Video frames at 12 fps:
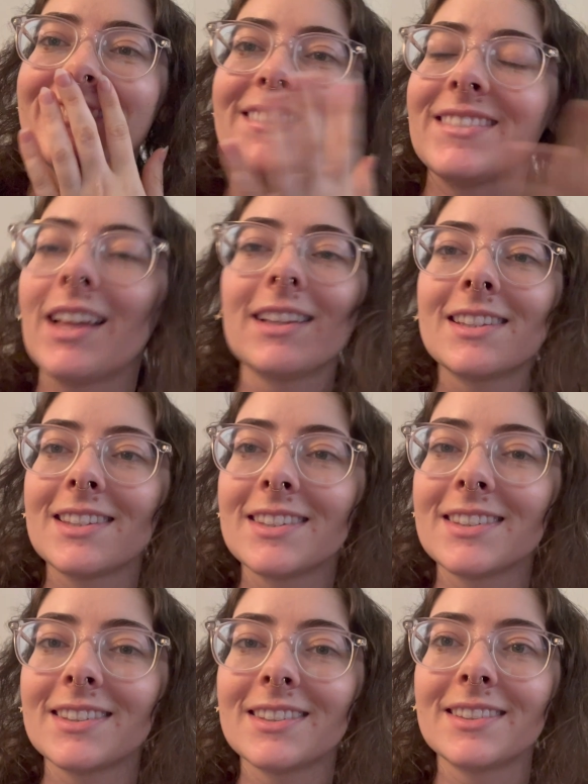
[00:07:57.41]
That's
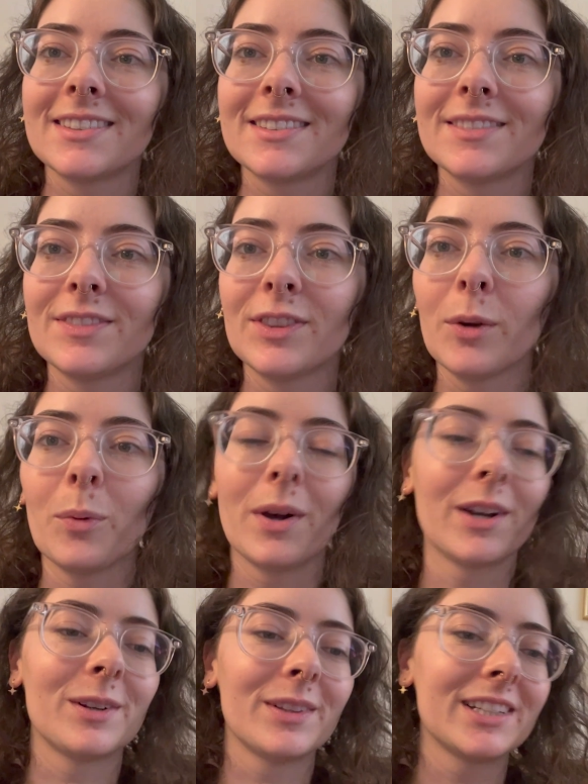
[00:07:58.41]
the one
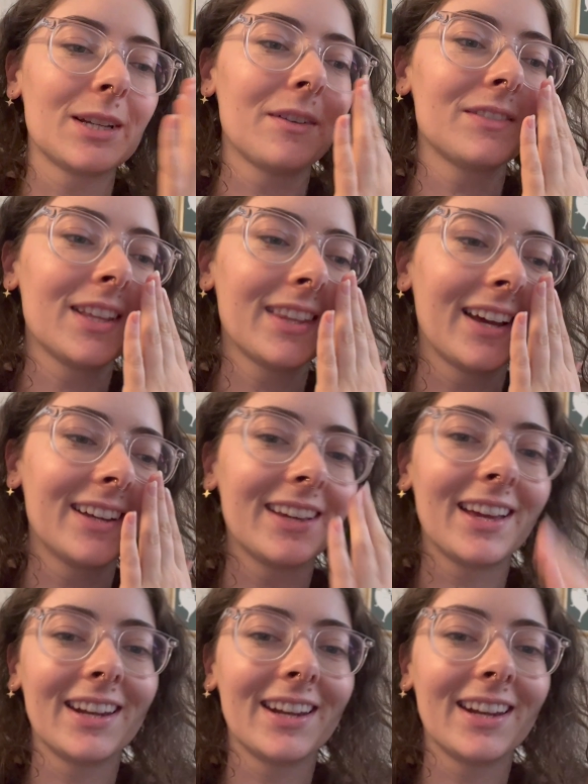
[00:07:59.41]
and only time I've done that, and